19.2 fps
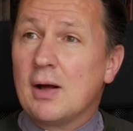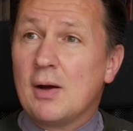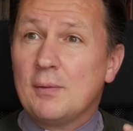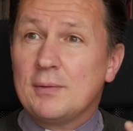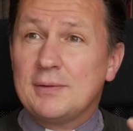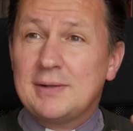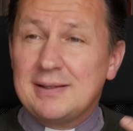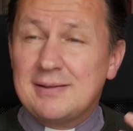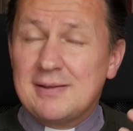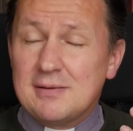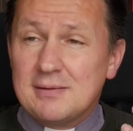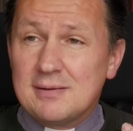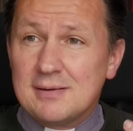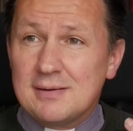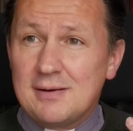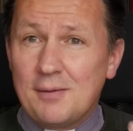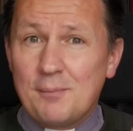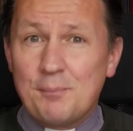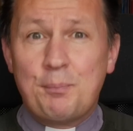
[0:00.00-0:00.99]
This is
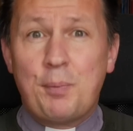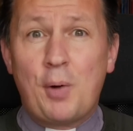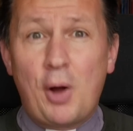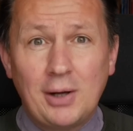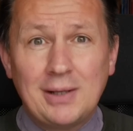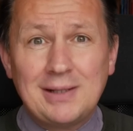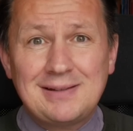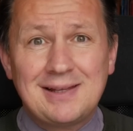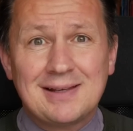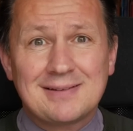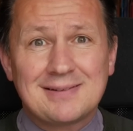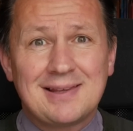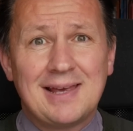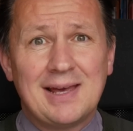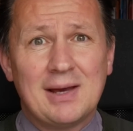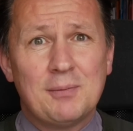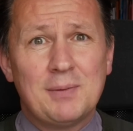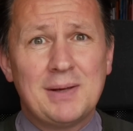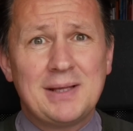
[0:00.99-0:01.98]
not politics
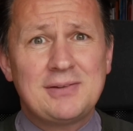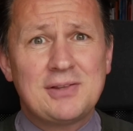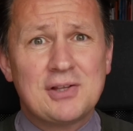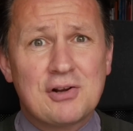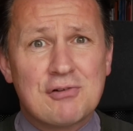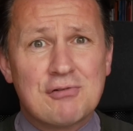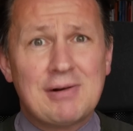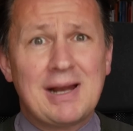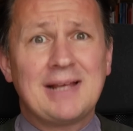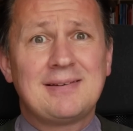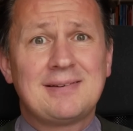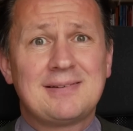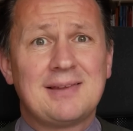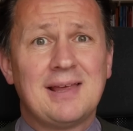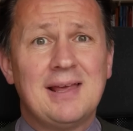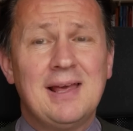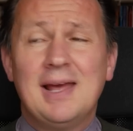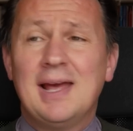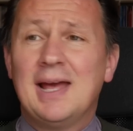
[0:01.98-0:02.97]
here. Where's the grace?
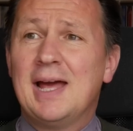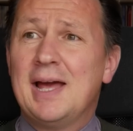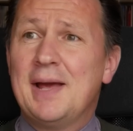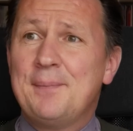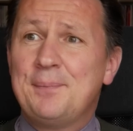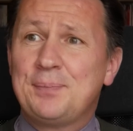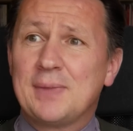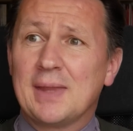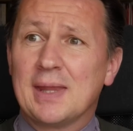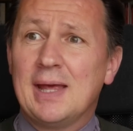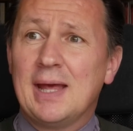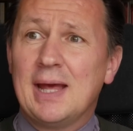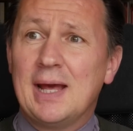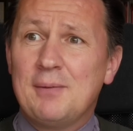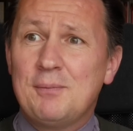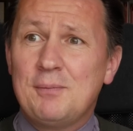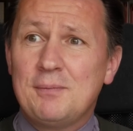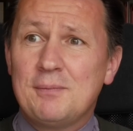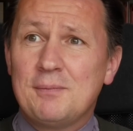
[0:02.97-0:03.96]
And
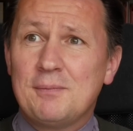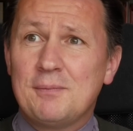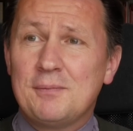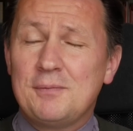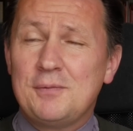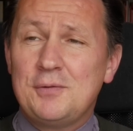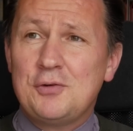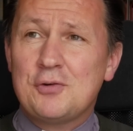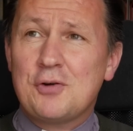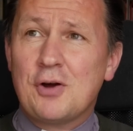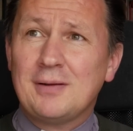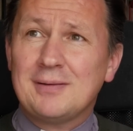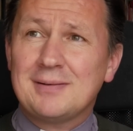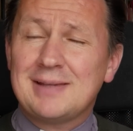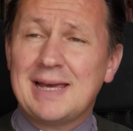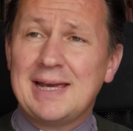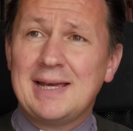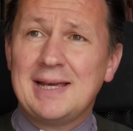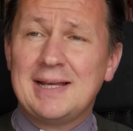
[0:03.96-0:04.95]
you can't
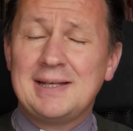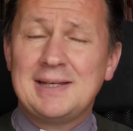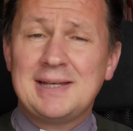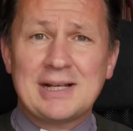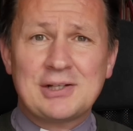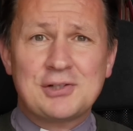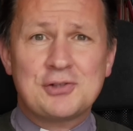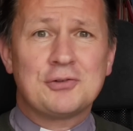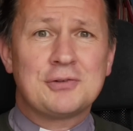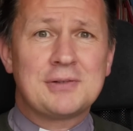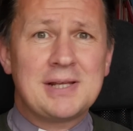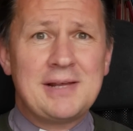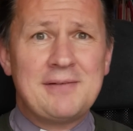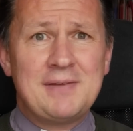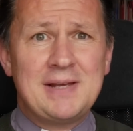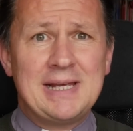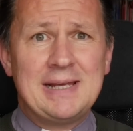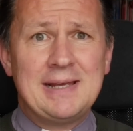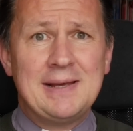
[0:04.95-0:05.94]
say in national
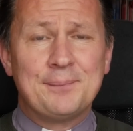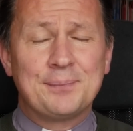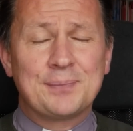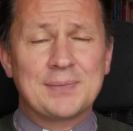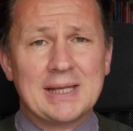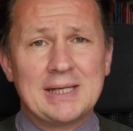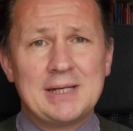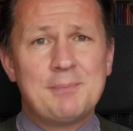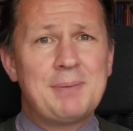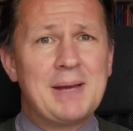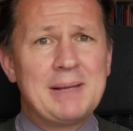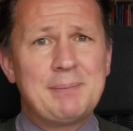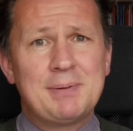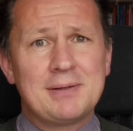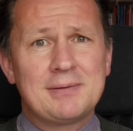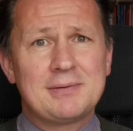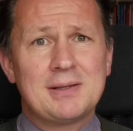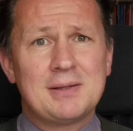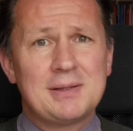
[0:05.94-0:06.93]
TV and in
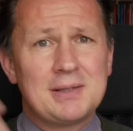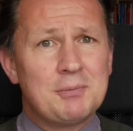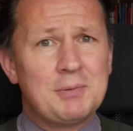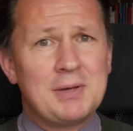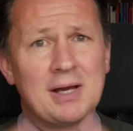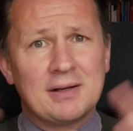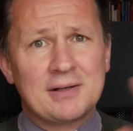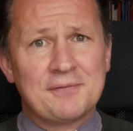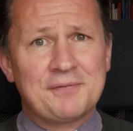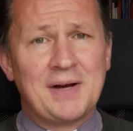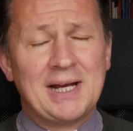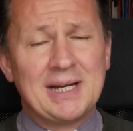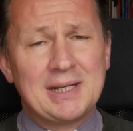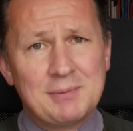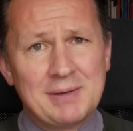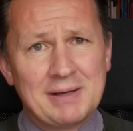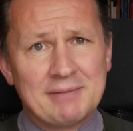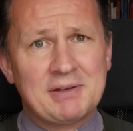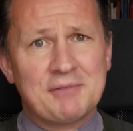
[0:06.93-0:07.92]
papers that we are
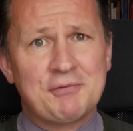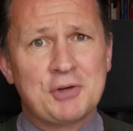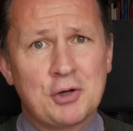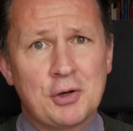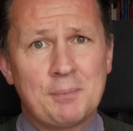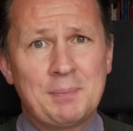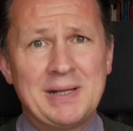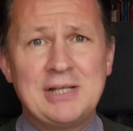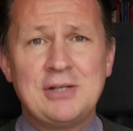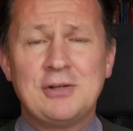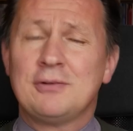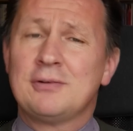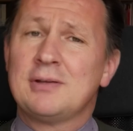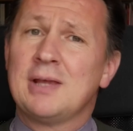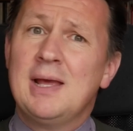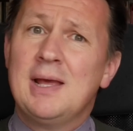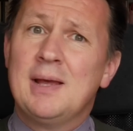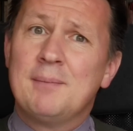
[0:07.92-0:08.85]
divided, we have difficult opinions.